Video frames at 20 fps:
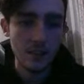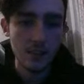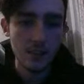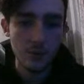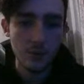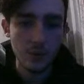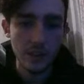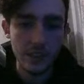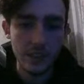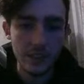
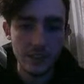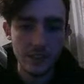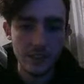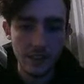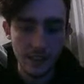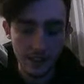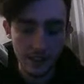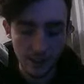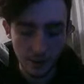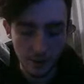we can
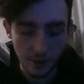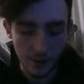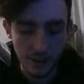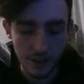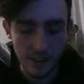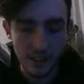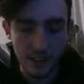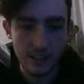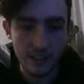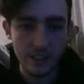then go
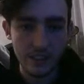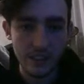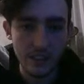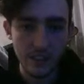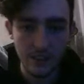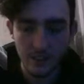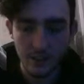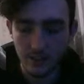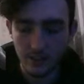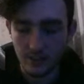in
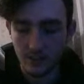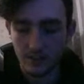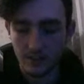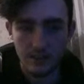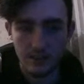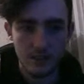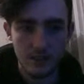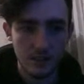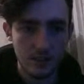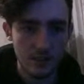here,
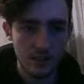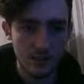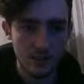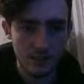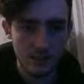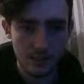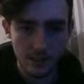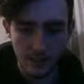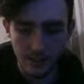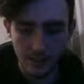
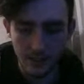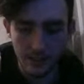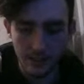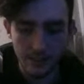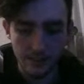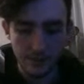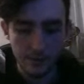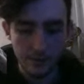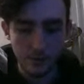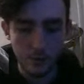
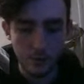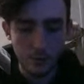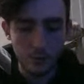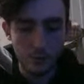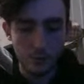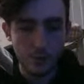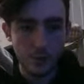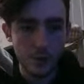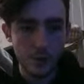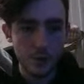go
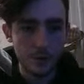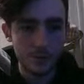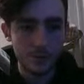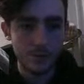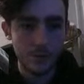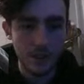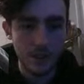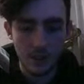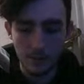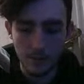
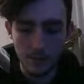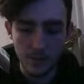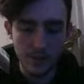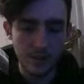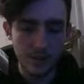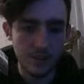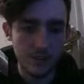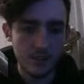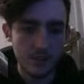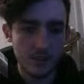room
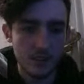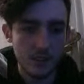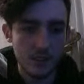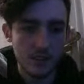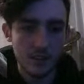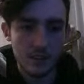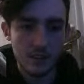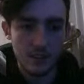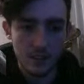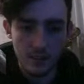number
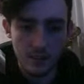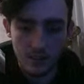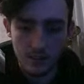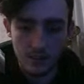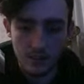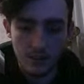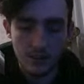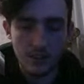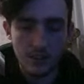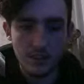
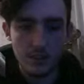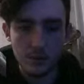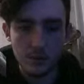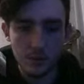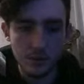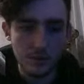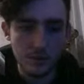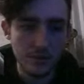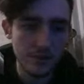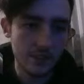
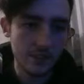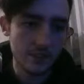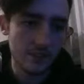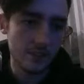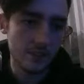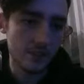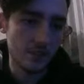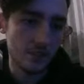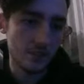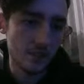equals